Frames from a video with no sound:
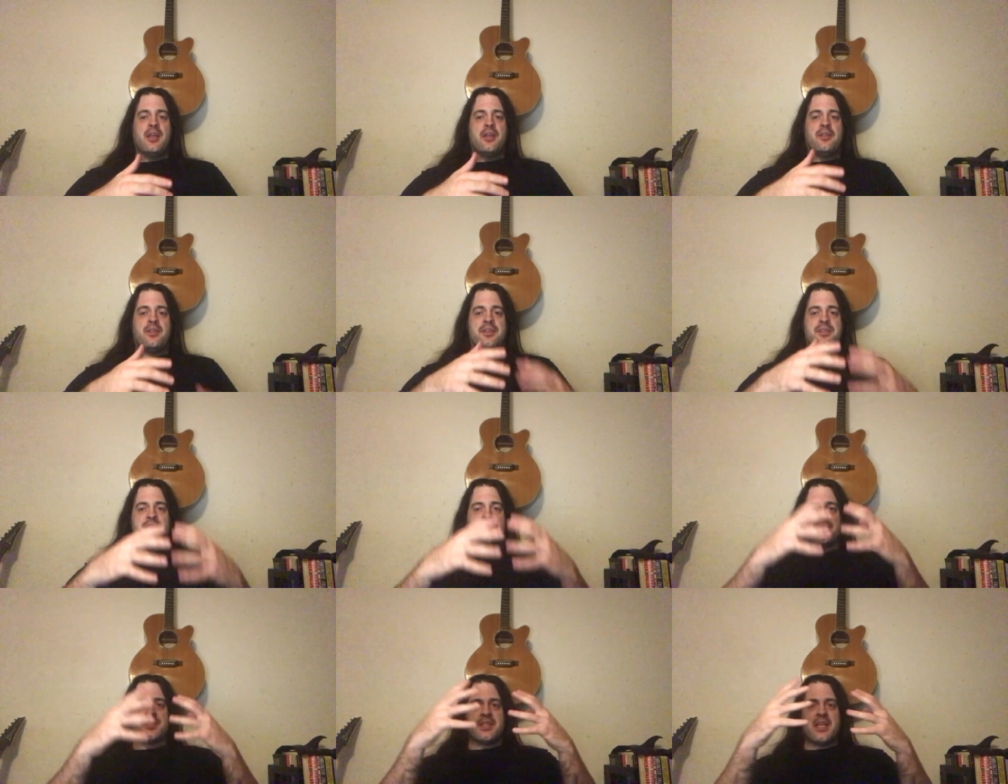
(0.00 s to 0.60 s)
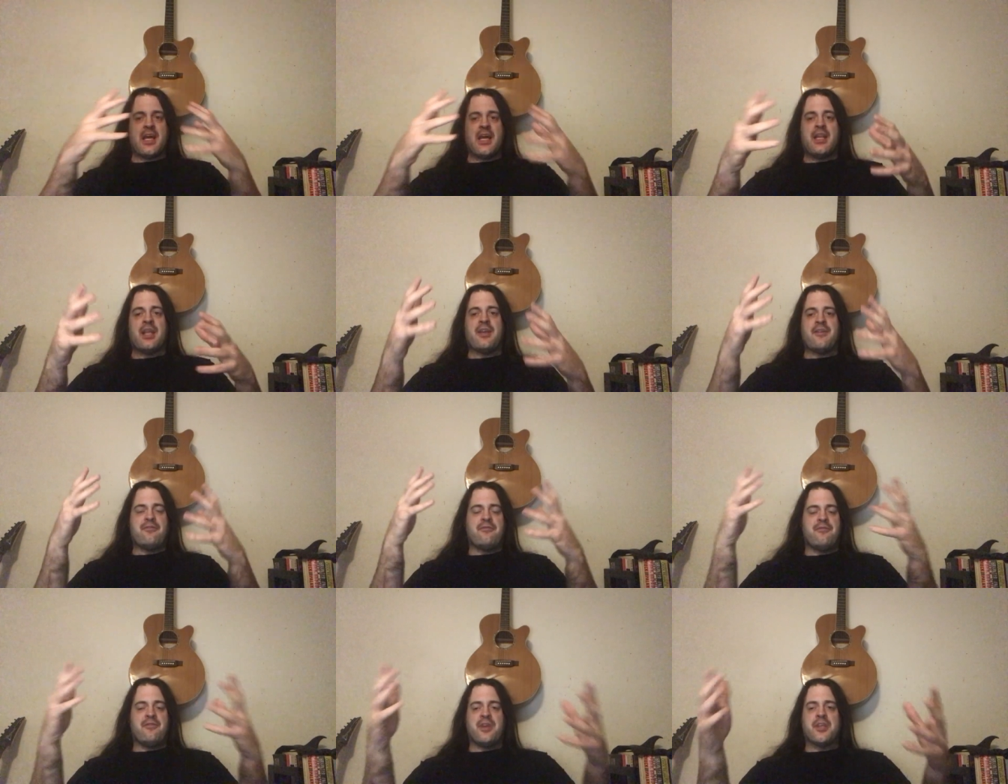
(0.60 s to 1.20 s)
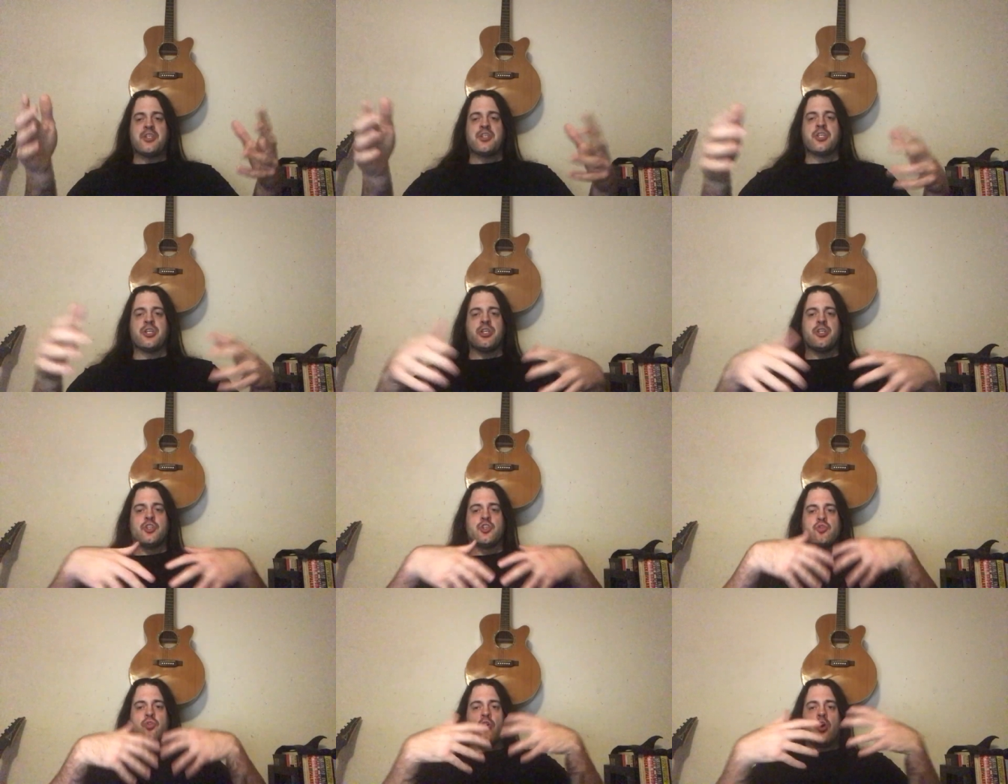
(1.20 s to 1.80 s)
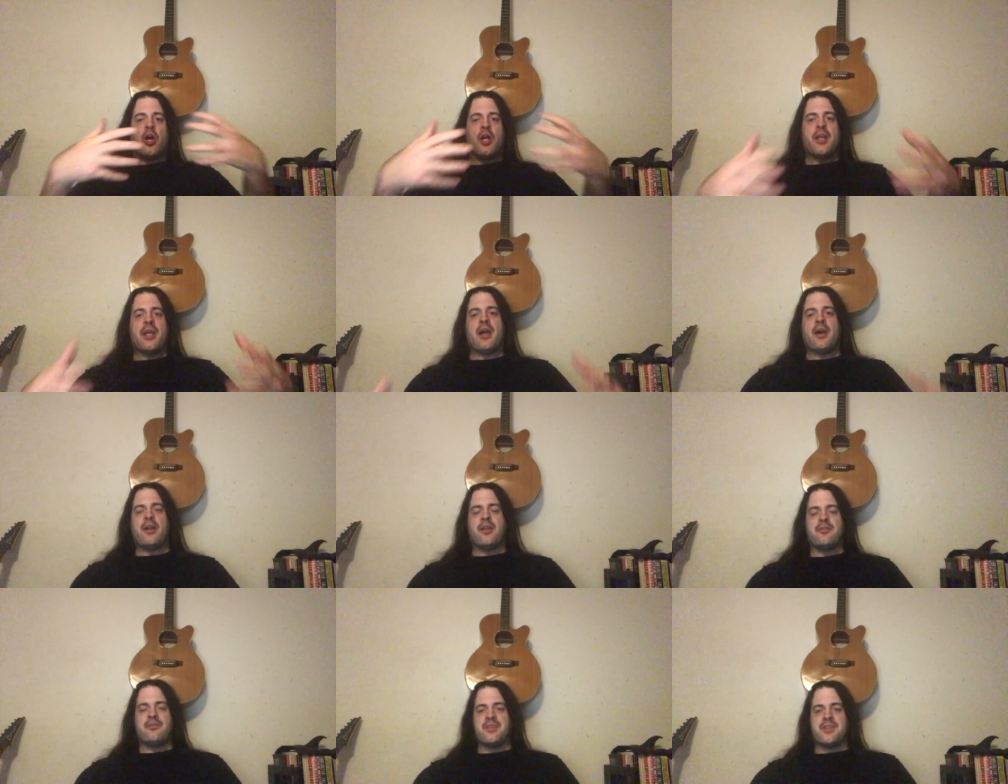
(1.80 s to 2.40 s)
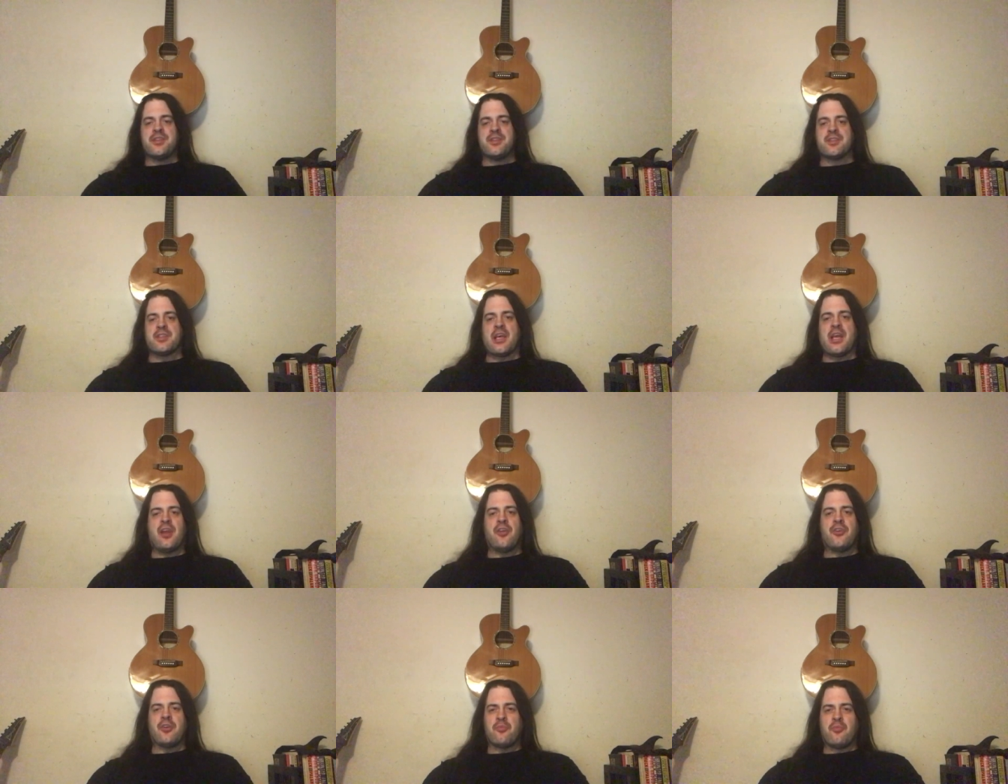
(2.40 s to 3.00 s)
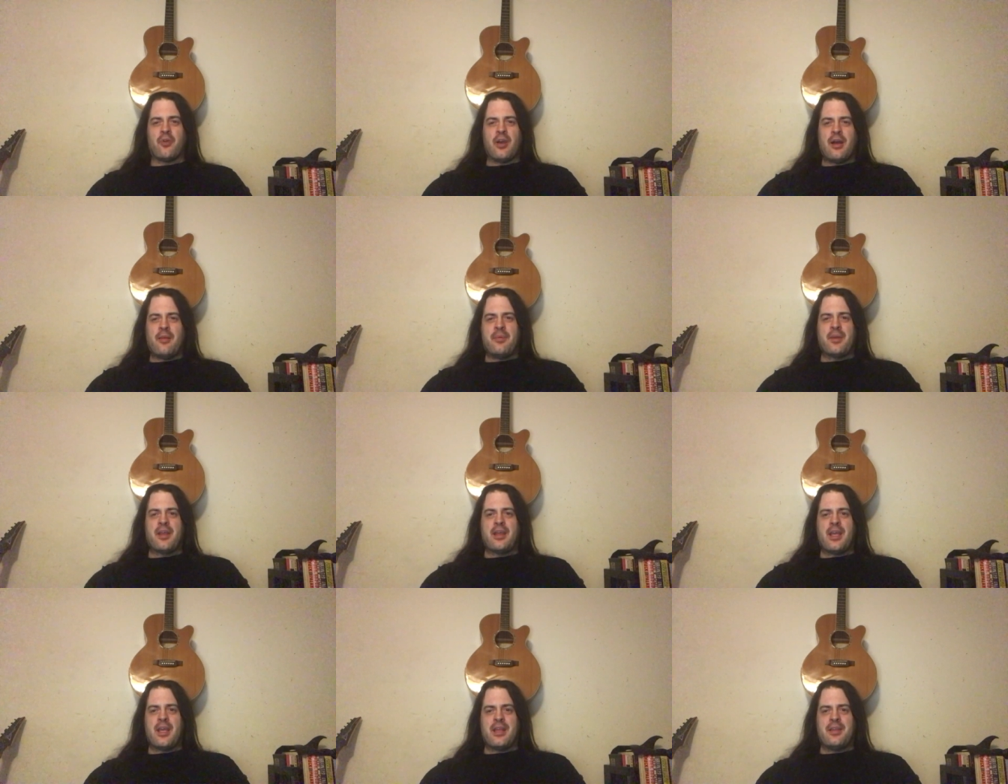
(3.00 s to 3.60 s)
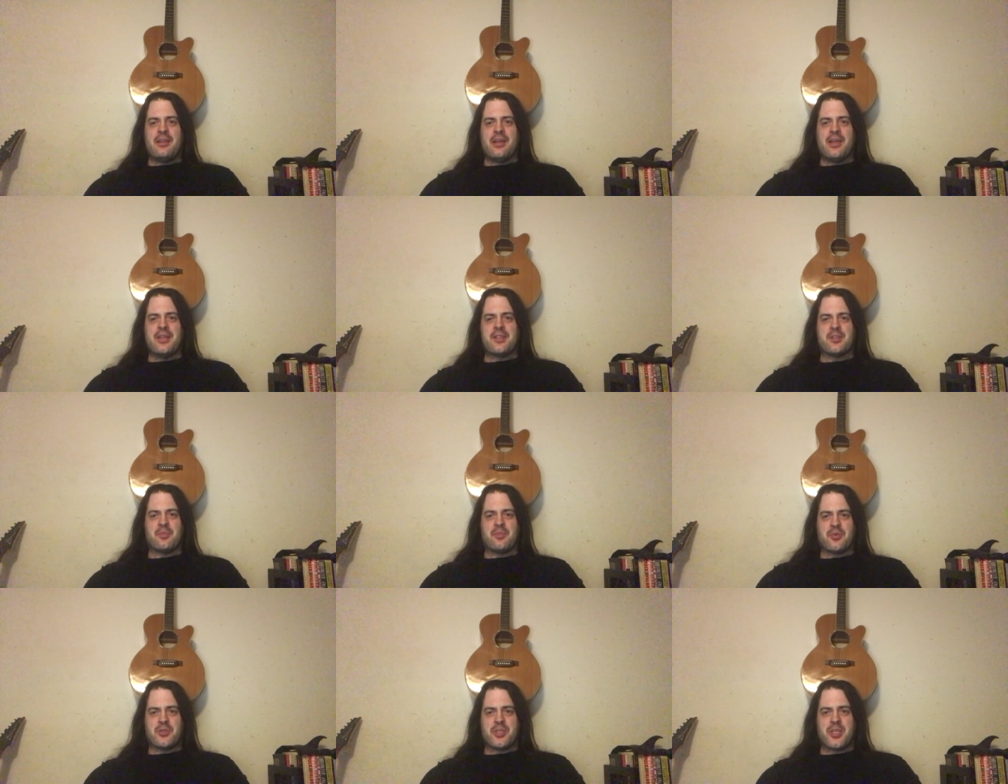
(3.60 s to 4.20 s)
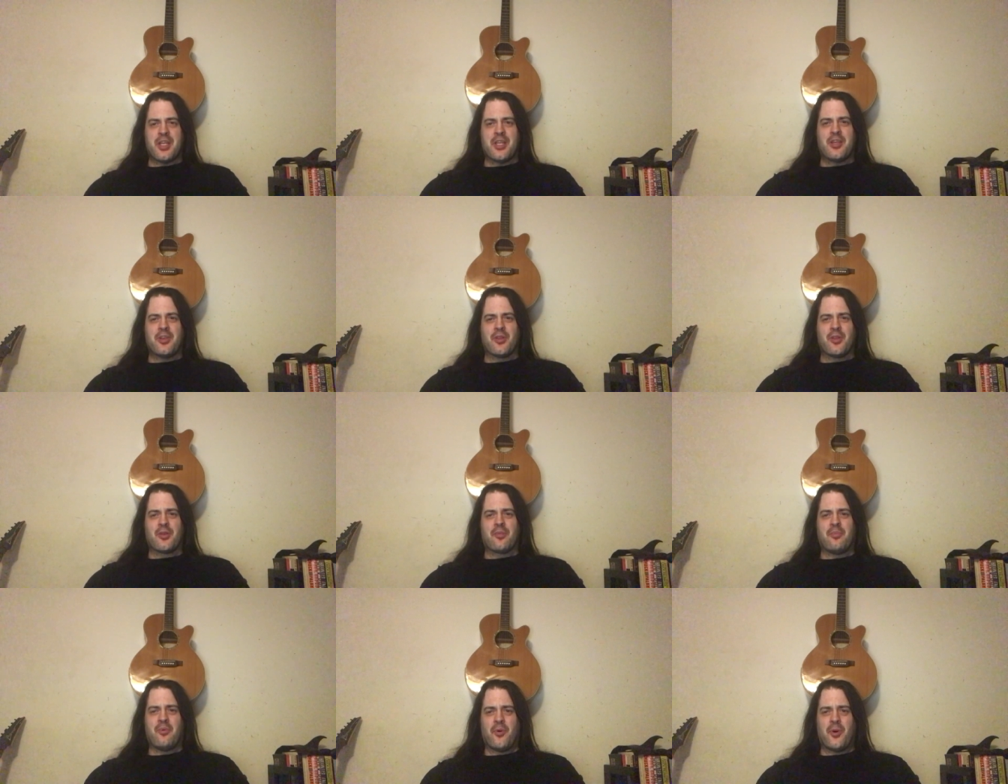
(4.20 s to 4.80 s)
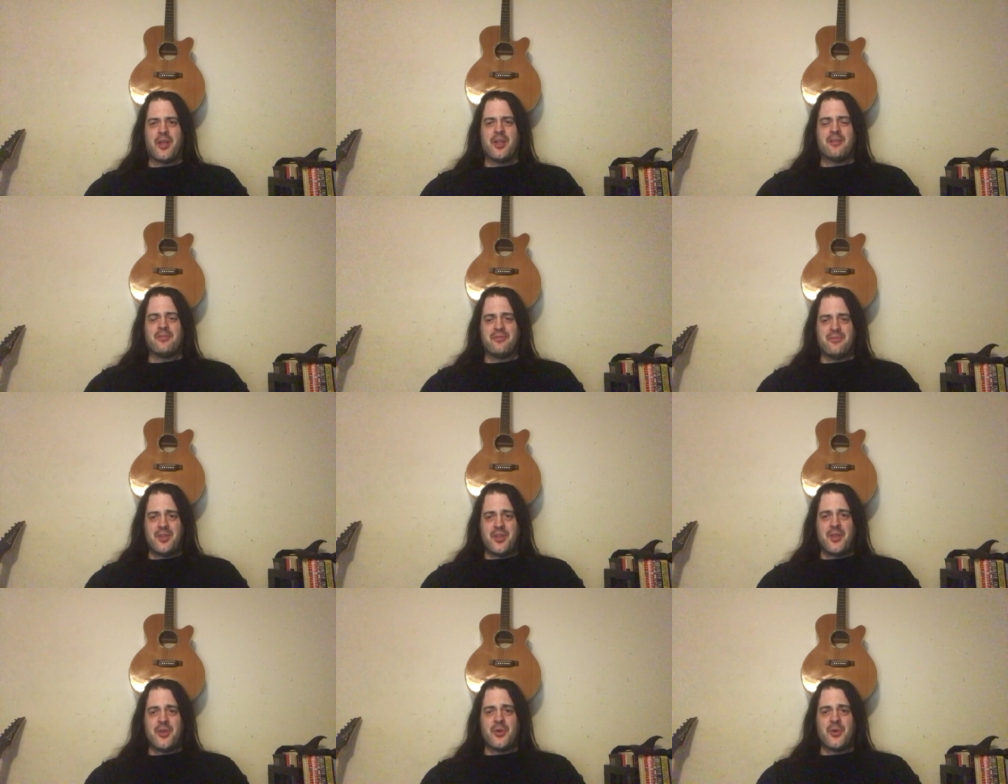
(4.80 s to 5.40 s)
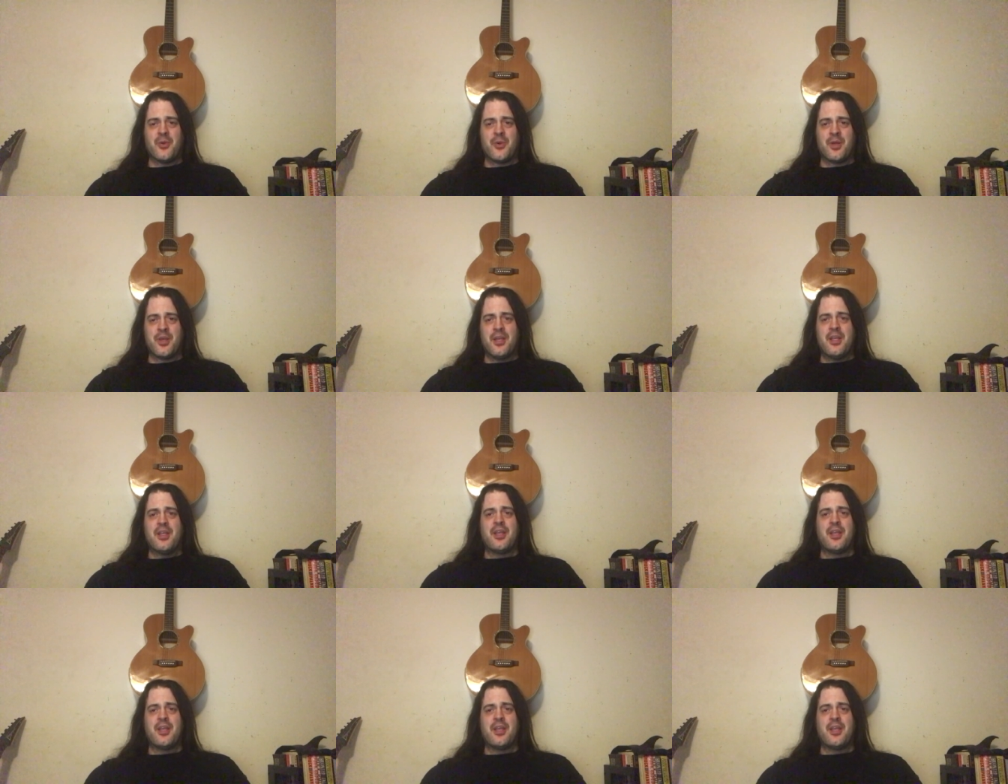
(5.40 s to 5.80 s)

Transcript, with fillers: this is not a fiction drawn out of a desire to propagandize a particular point of view.